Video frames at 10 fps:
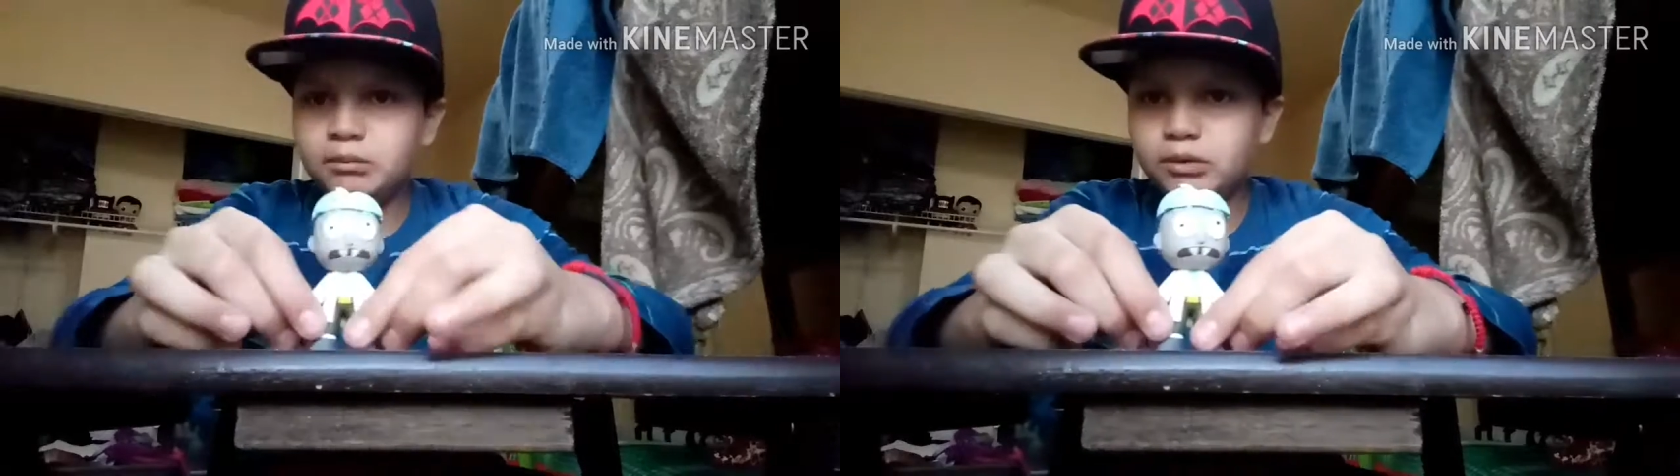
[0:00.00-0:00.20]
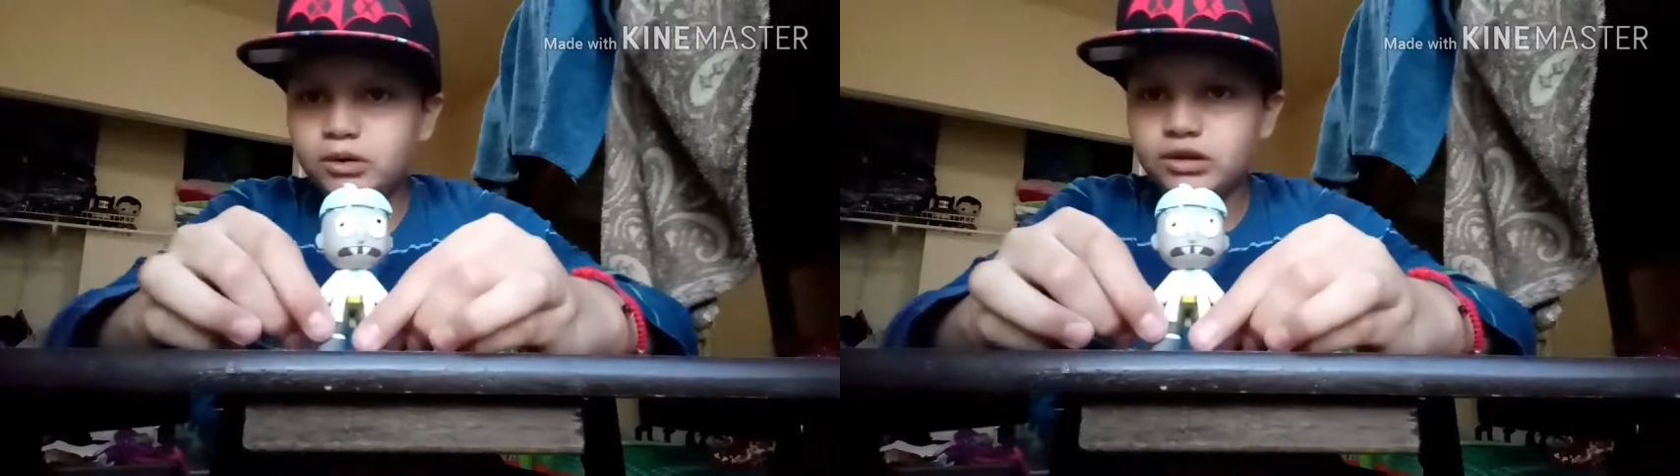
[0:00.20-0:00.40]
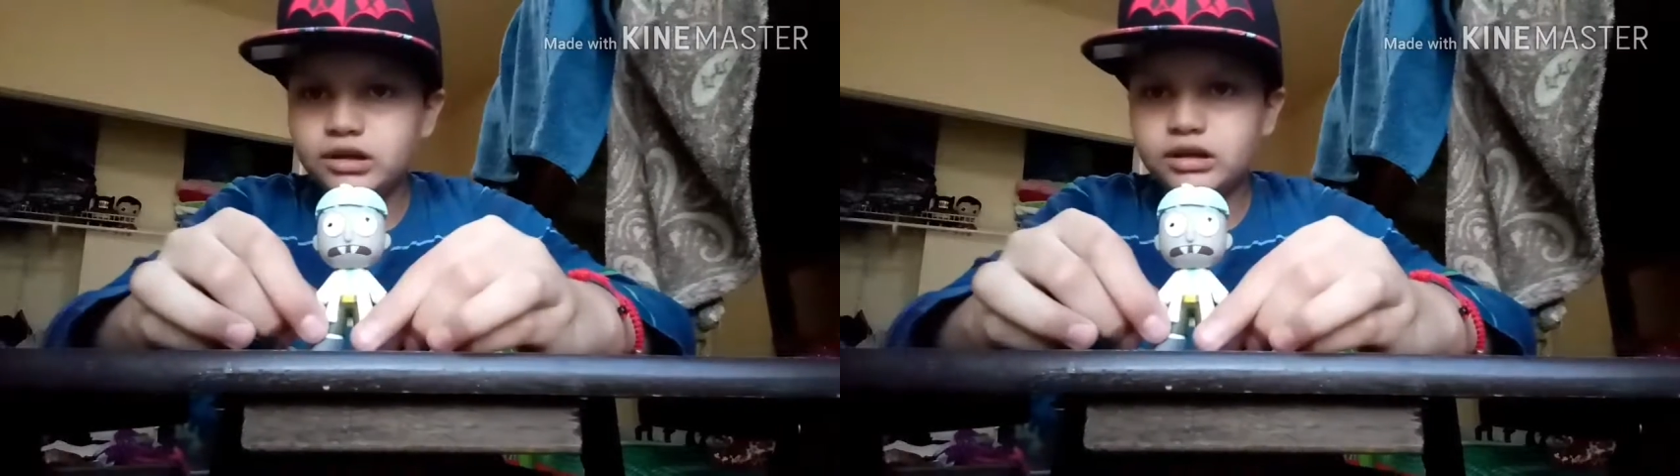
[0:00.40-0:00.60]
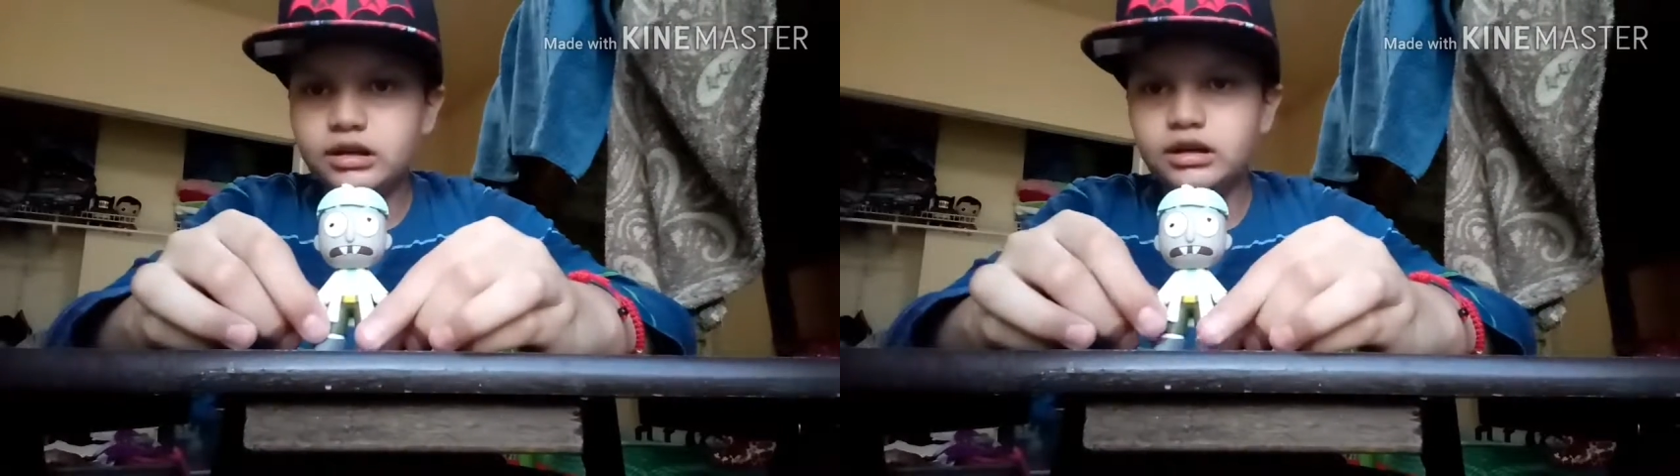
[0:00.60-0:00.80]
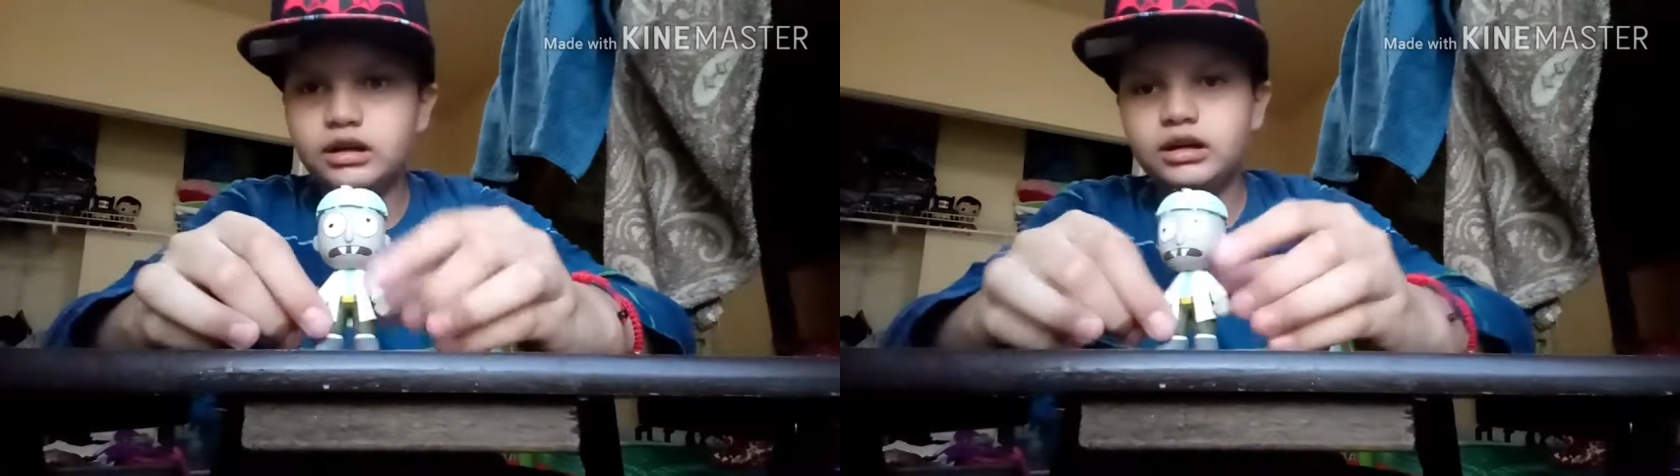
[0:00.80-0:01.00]

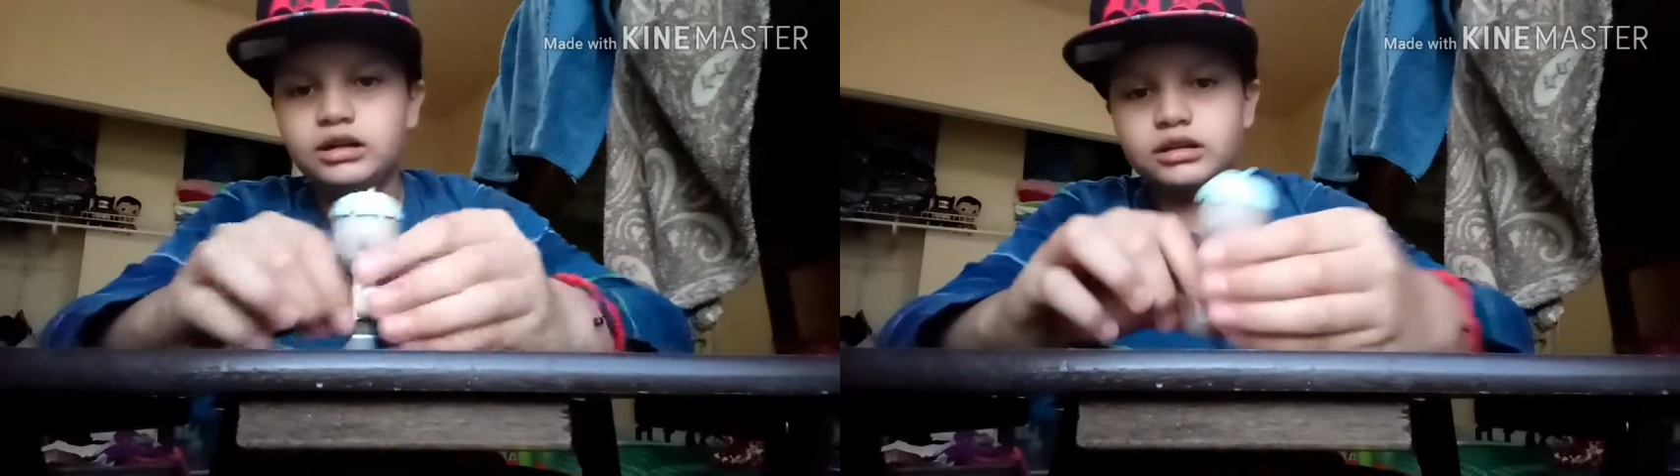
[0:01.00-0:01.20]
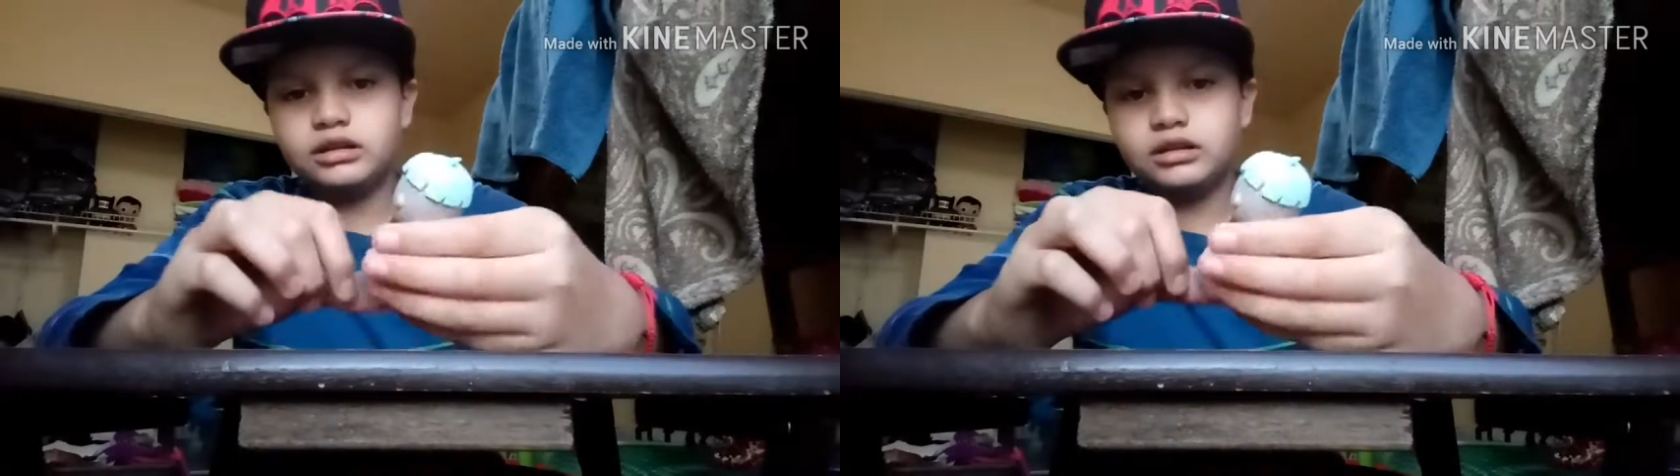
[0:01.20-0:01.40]
more